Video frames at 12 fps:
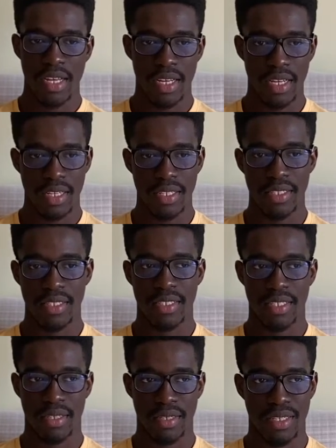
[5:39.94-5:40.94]
And
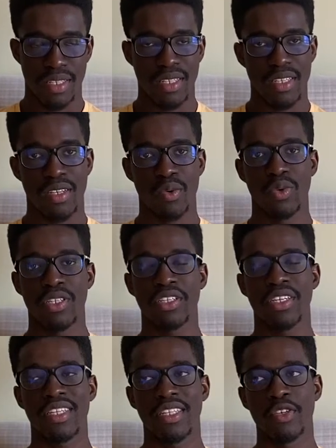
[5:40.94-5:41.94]
will you
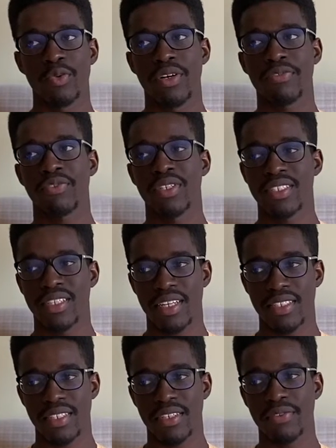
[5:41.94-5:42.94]
need any reference
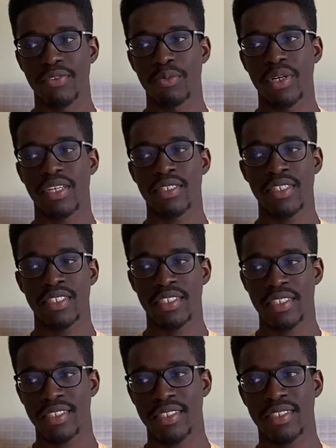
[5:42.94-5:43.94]
letter from your
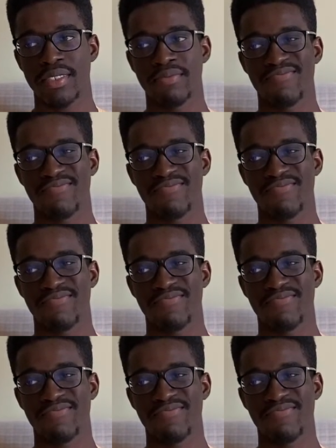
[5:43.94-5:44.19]
SHS?